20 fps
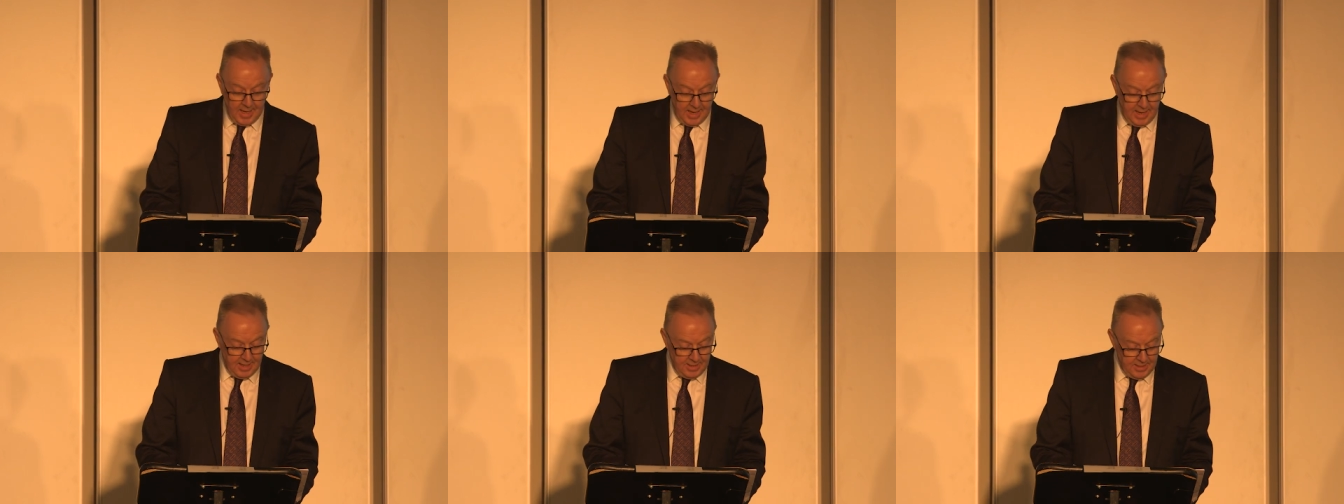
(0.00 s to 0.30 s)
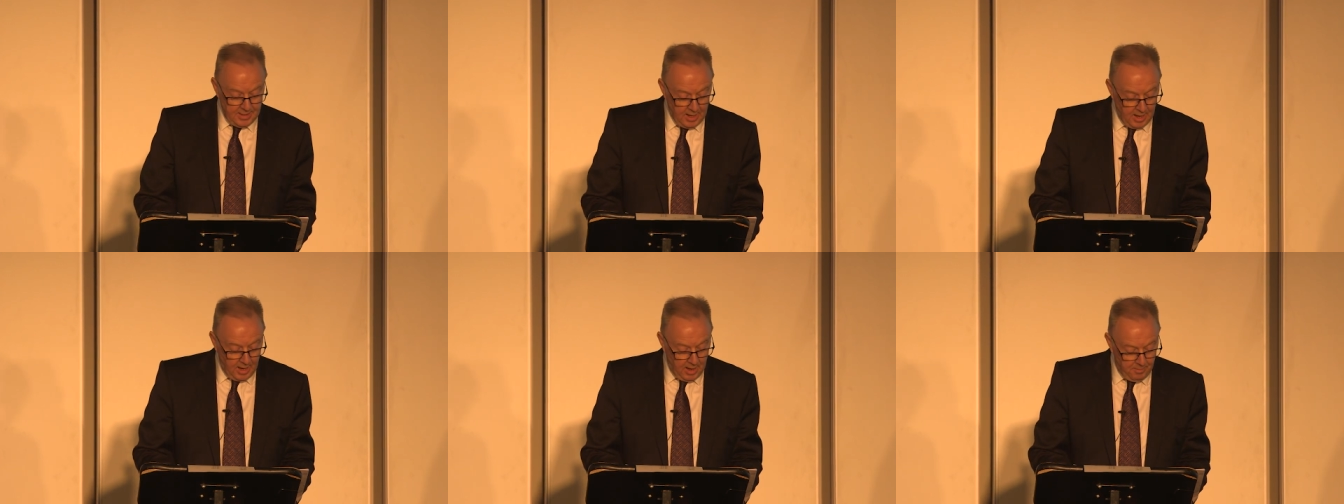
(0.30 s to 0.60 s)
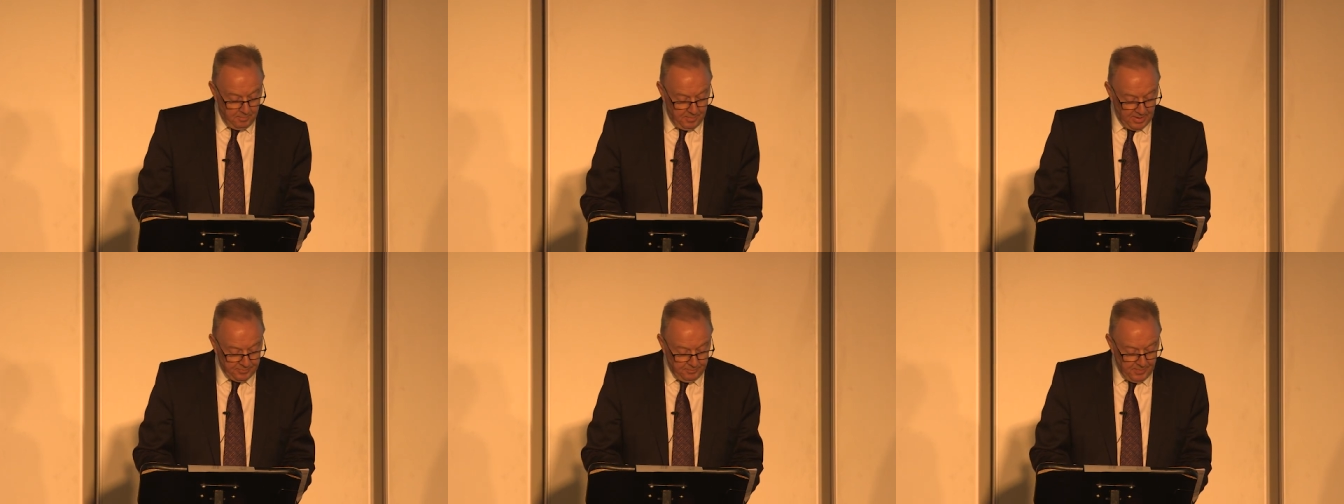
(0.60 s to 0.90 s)
in
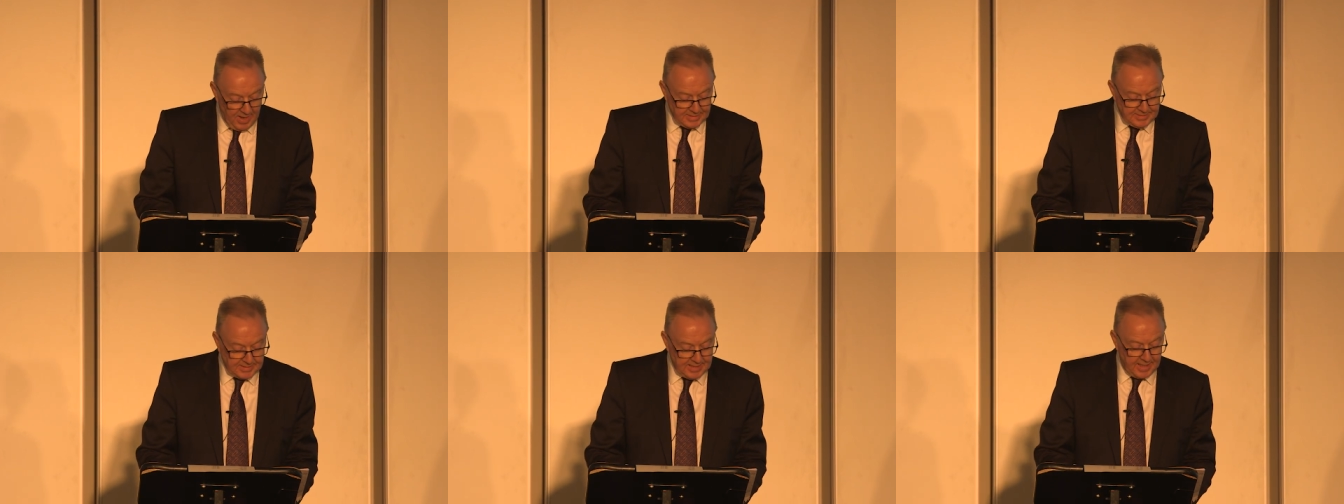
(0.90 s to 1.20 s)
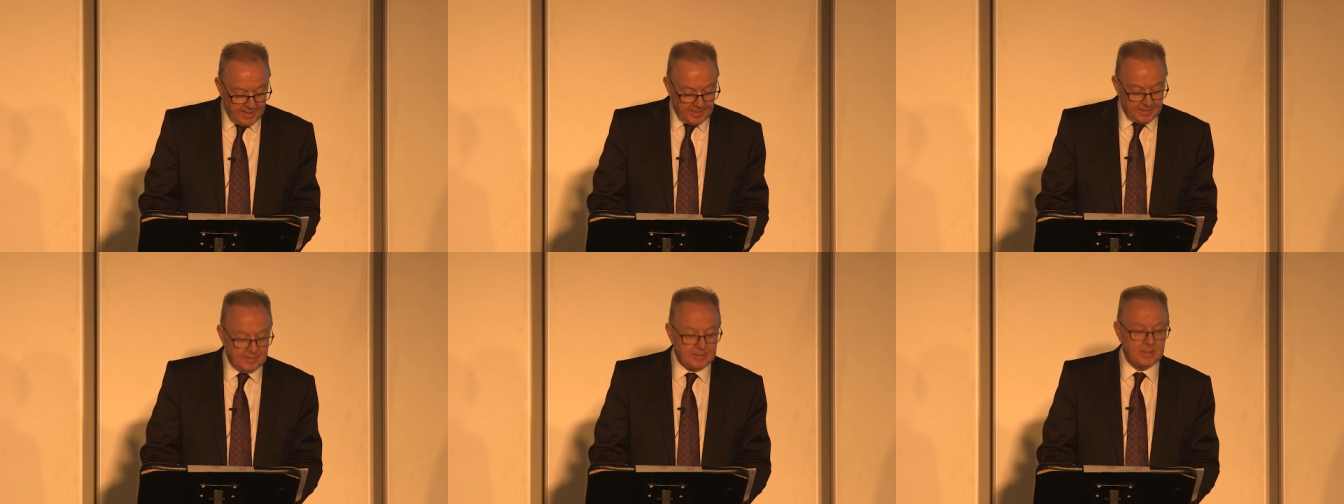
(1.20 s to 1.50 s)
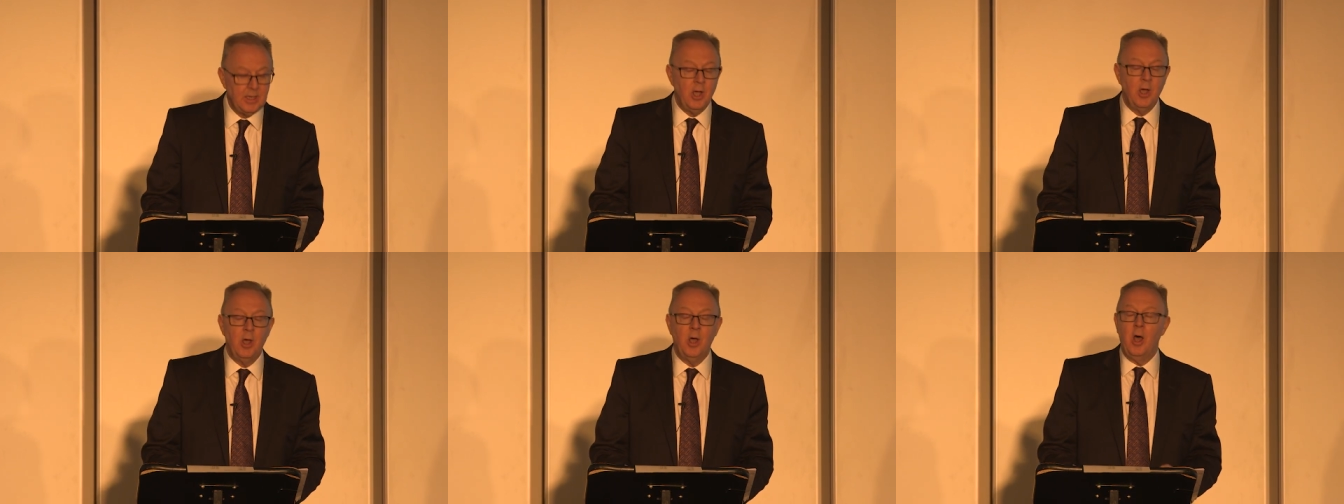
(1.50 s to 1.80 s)

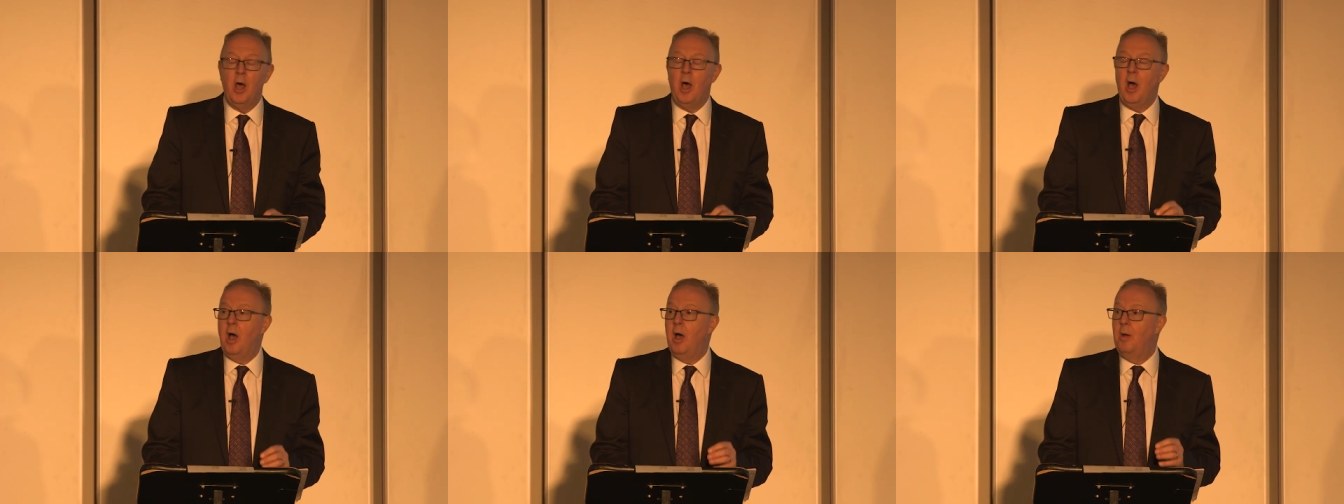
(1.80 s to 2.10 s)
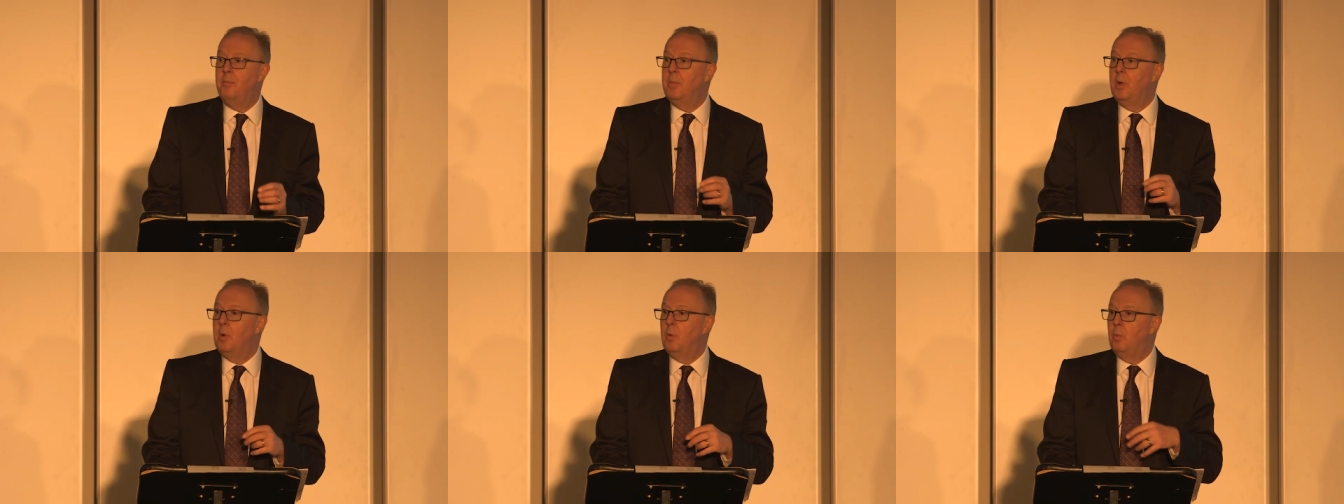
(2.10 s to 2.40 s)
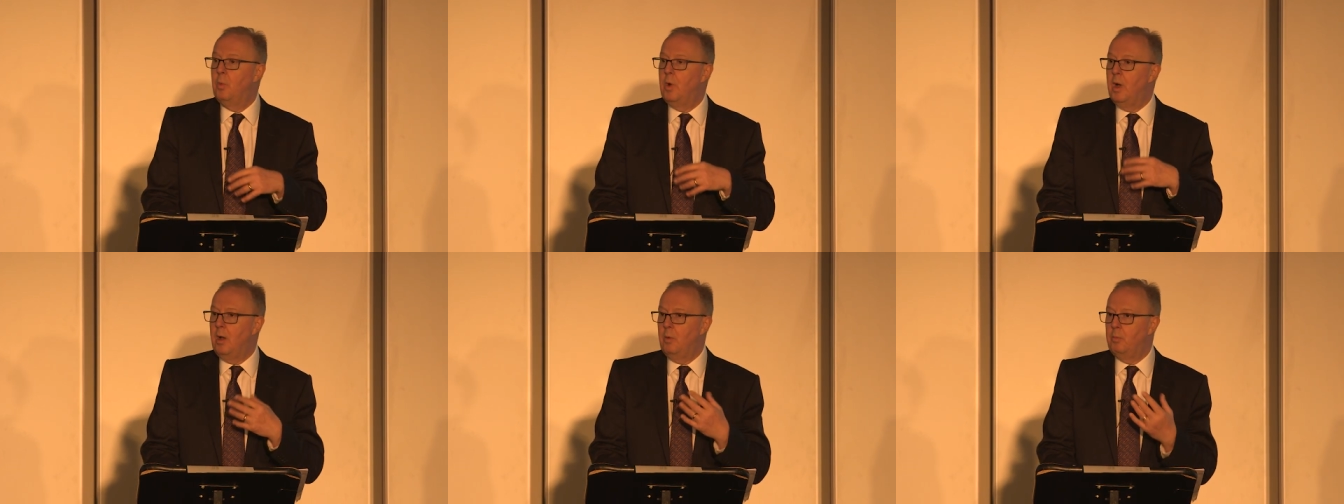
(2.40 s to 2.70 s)
mathematics
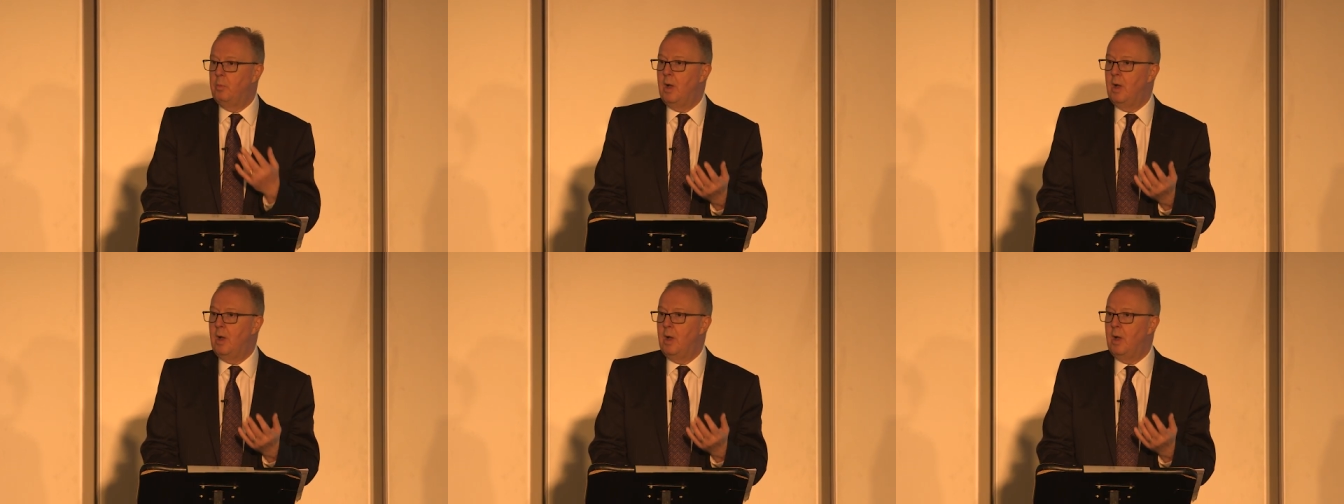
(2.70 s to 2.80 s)
were